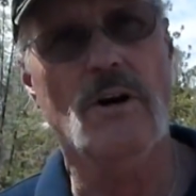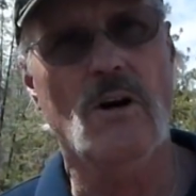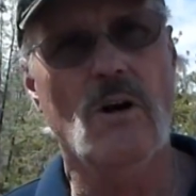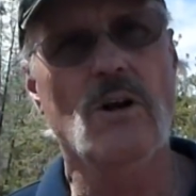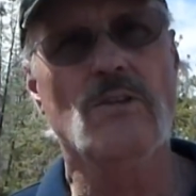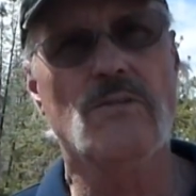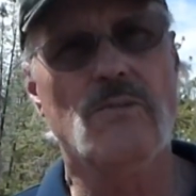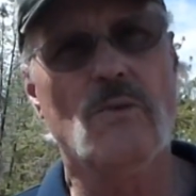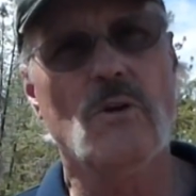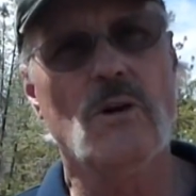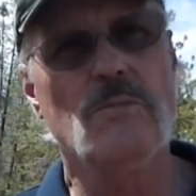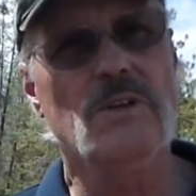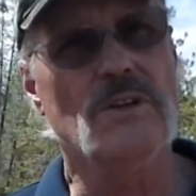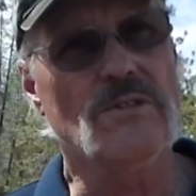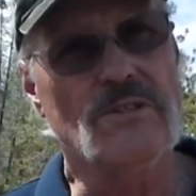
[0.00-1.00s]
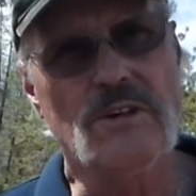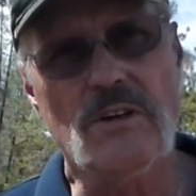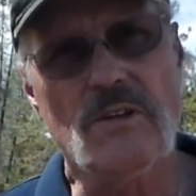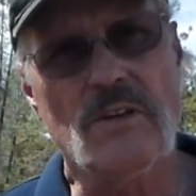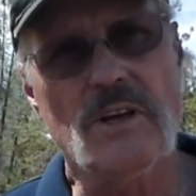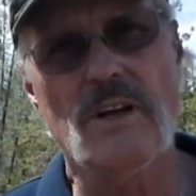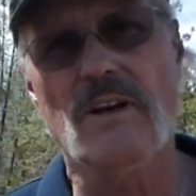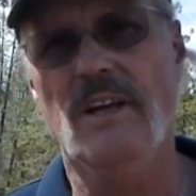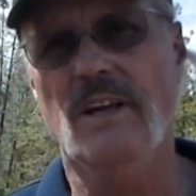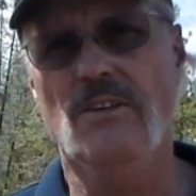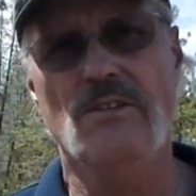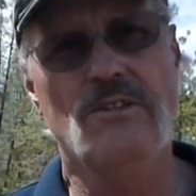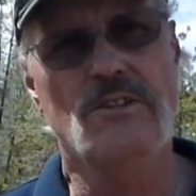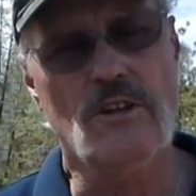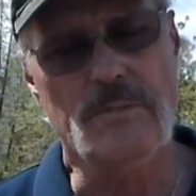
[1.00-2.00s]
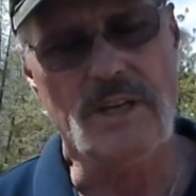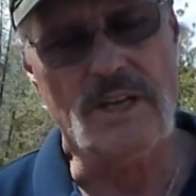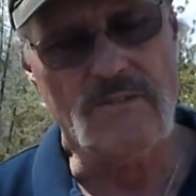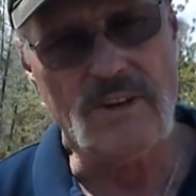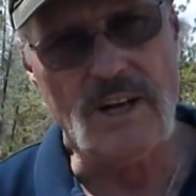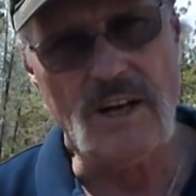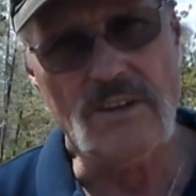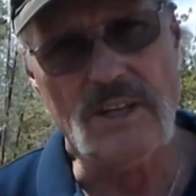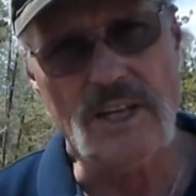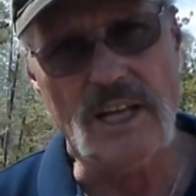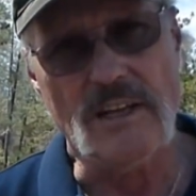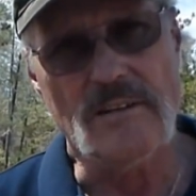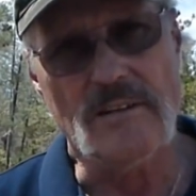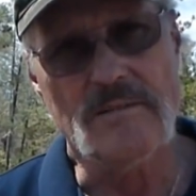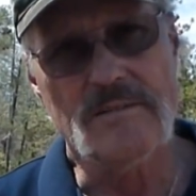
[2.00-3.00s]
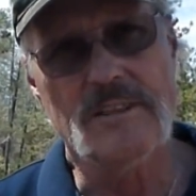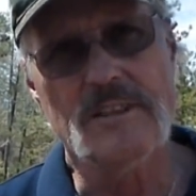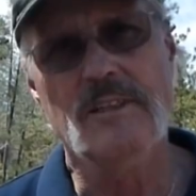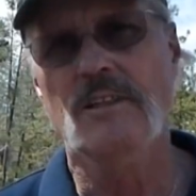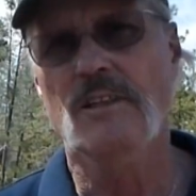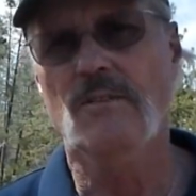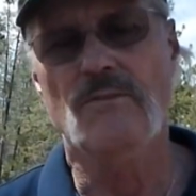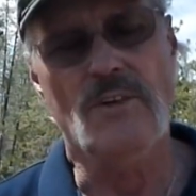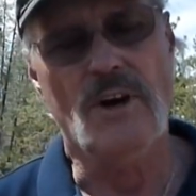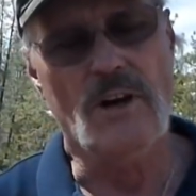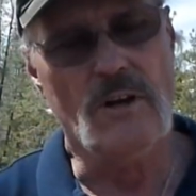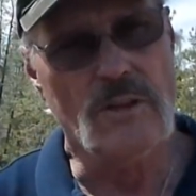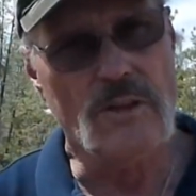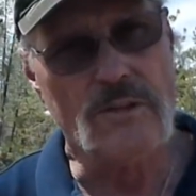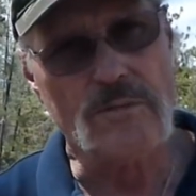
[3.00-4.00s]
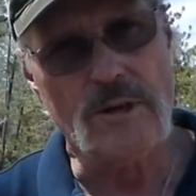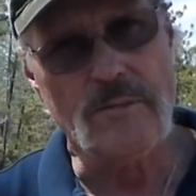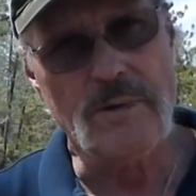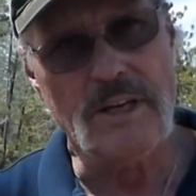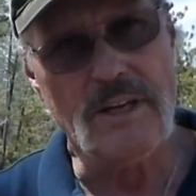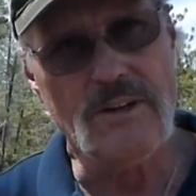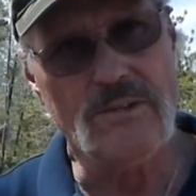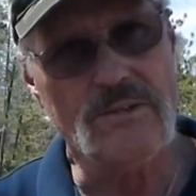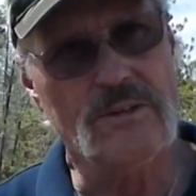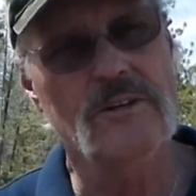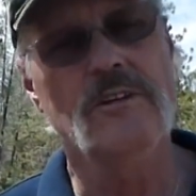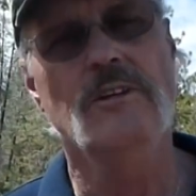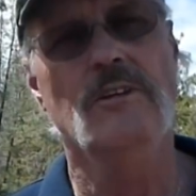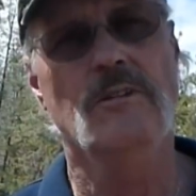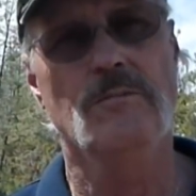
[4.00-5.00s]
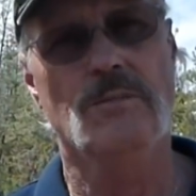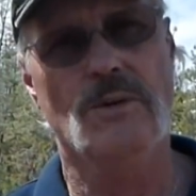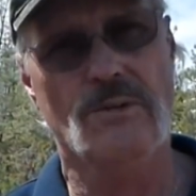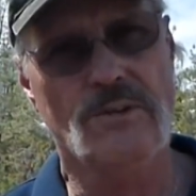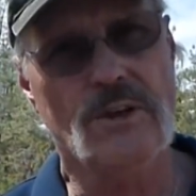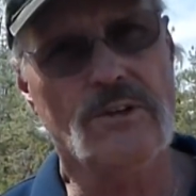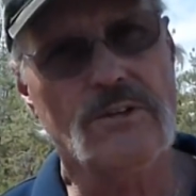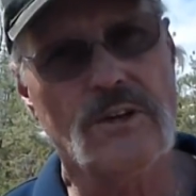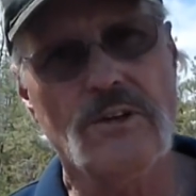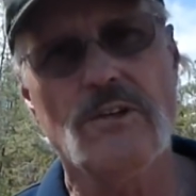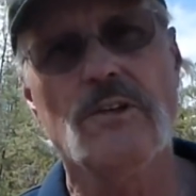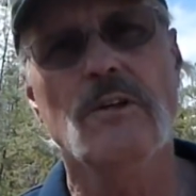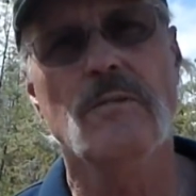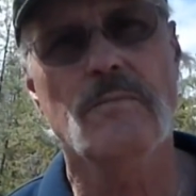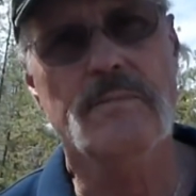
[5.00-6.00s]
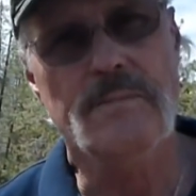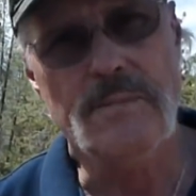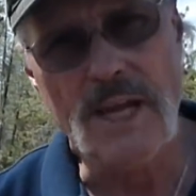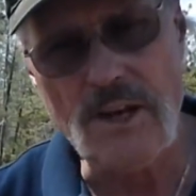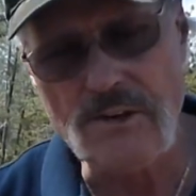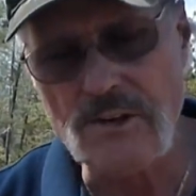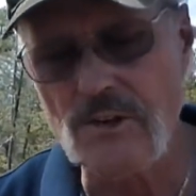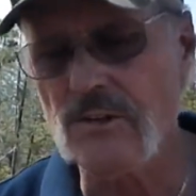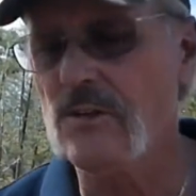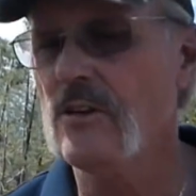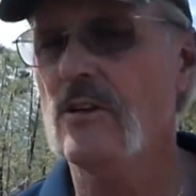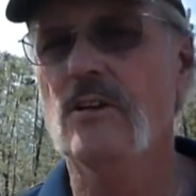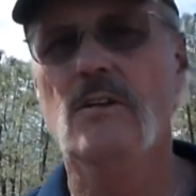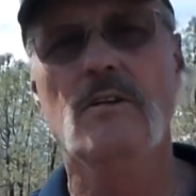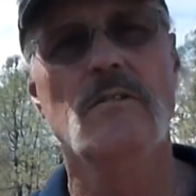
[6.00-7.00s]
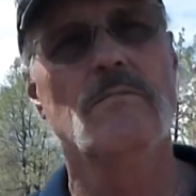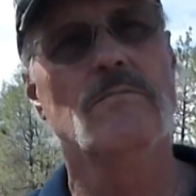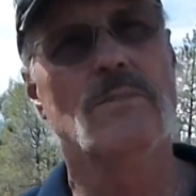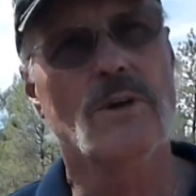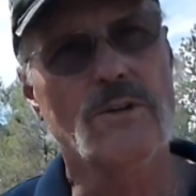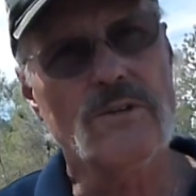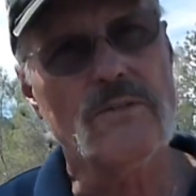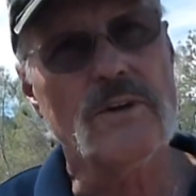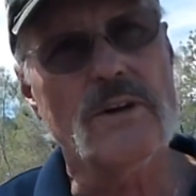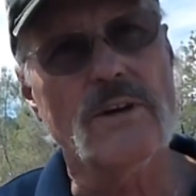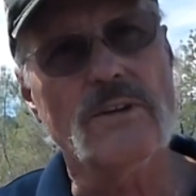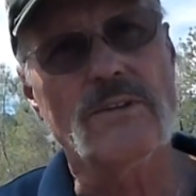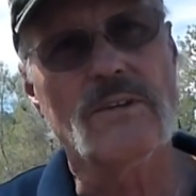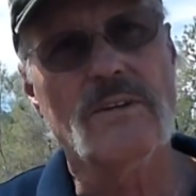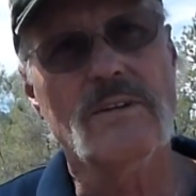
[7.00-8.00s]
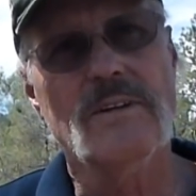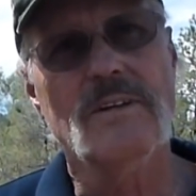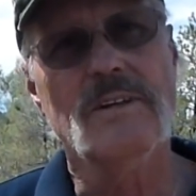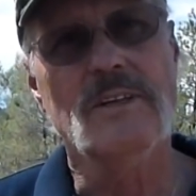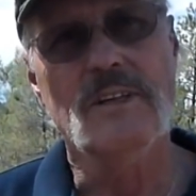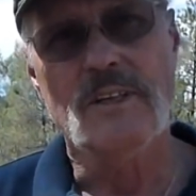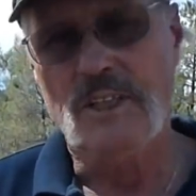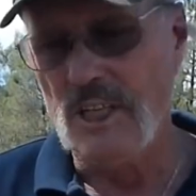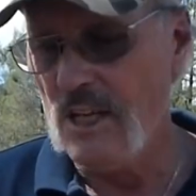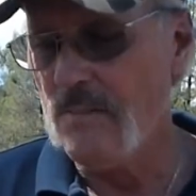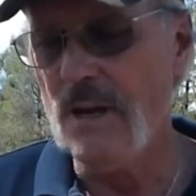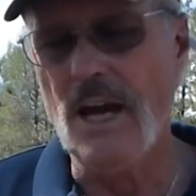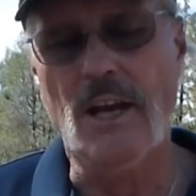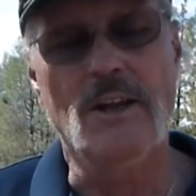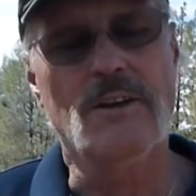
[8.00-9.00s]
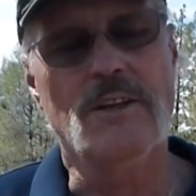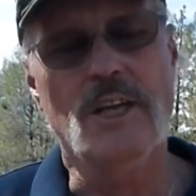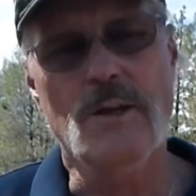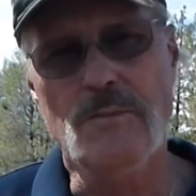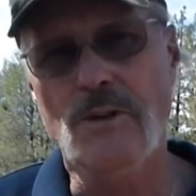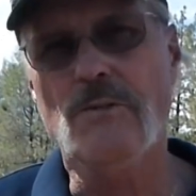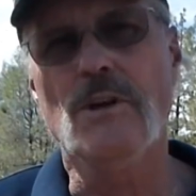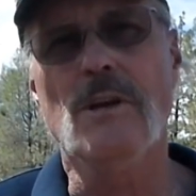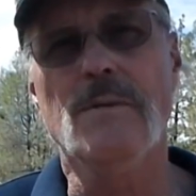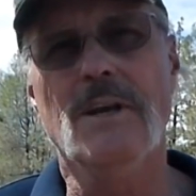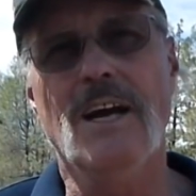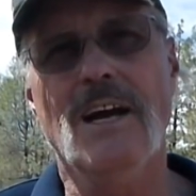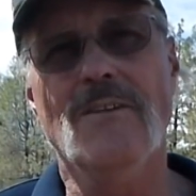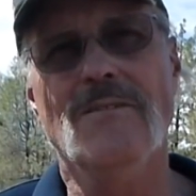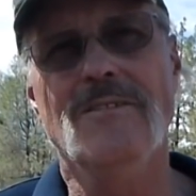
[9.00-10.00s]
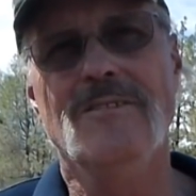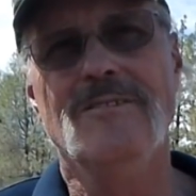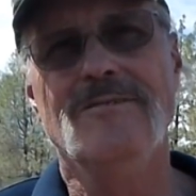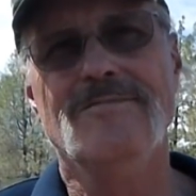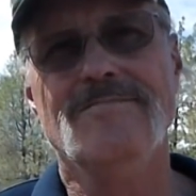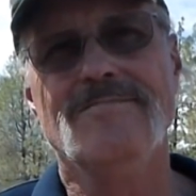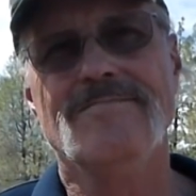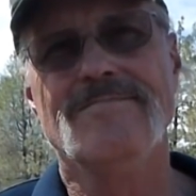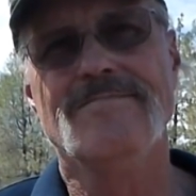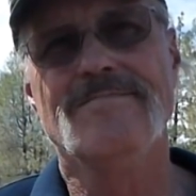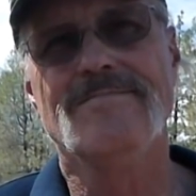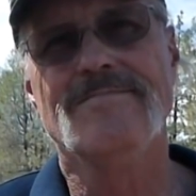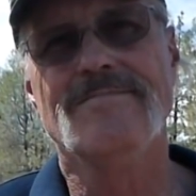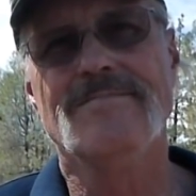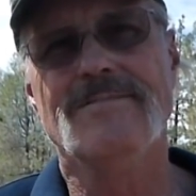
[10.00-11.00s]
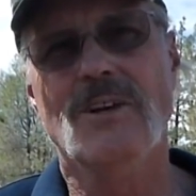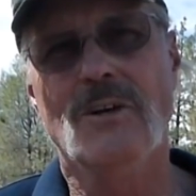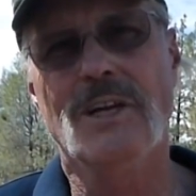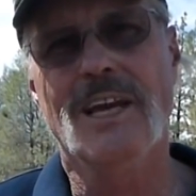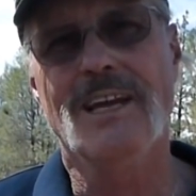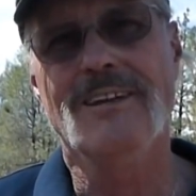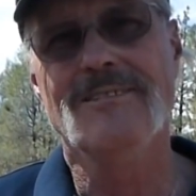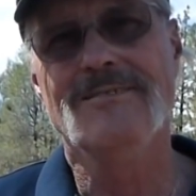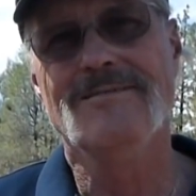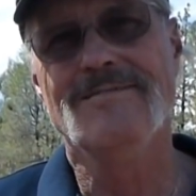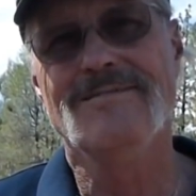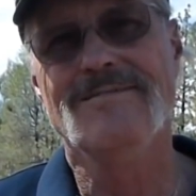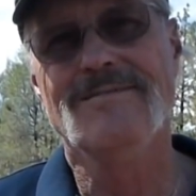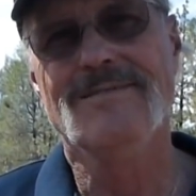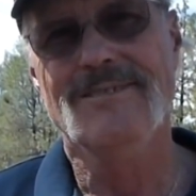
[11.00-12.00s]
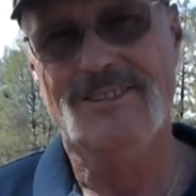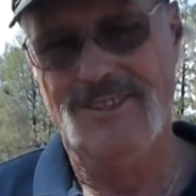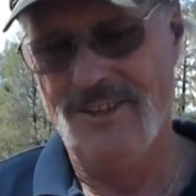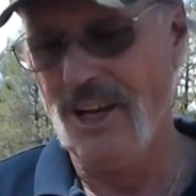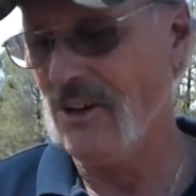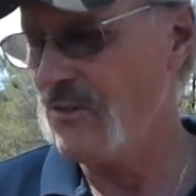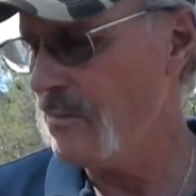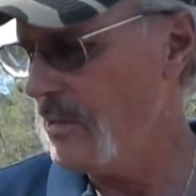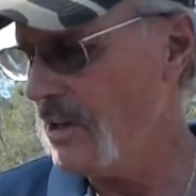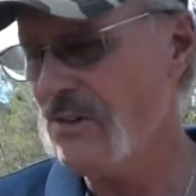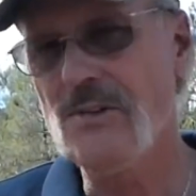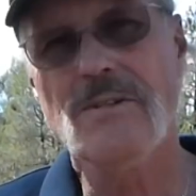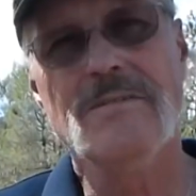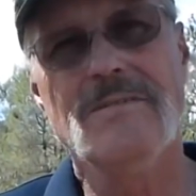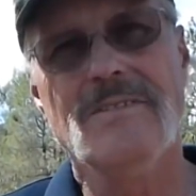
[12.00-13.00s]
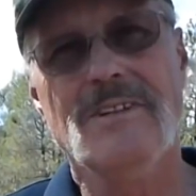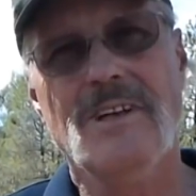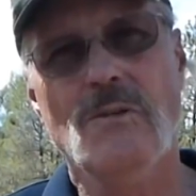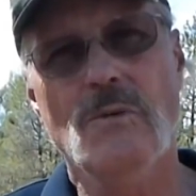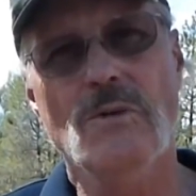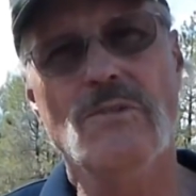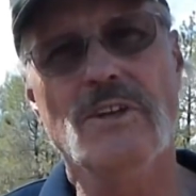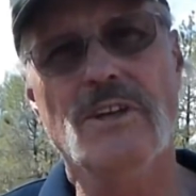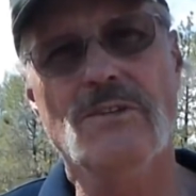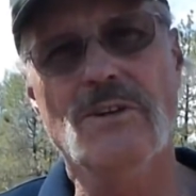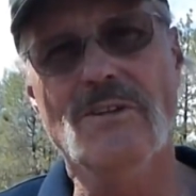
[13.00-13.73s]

in all its forms is still there and is still being found today. Follow the 3 Ps: persistence, patience, perseverance. Keep at it. Keep the dream alive. Okay? Thanks so much, and we'll see you